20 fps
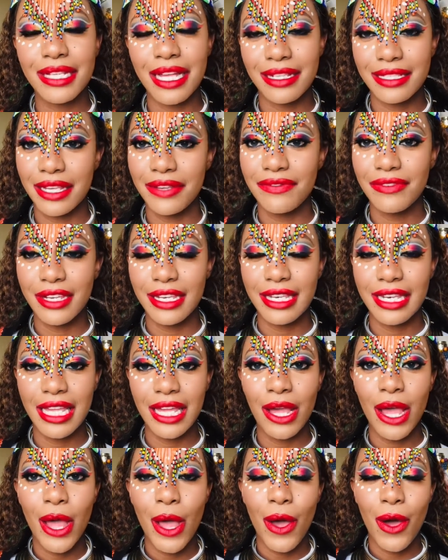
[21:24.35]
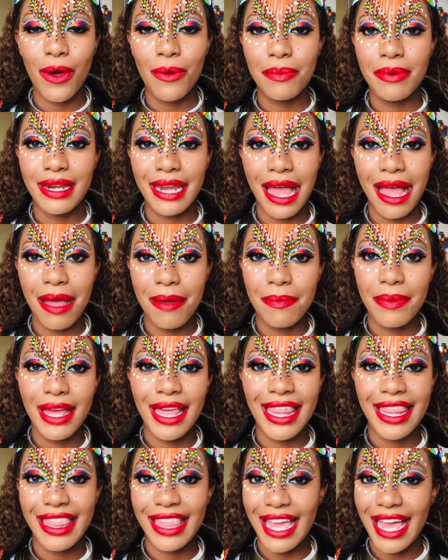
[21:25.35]
I'll definitely open up
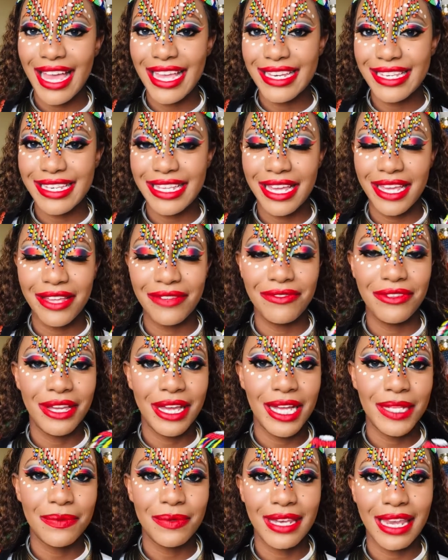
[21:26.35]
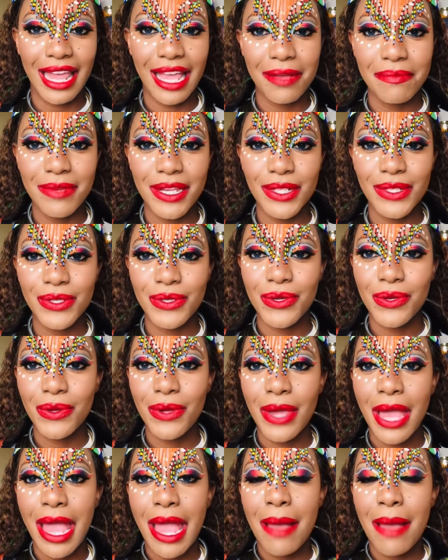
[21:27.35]
the idea if you guys would like me to.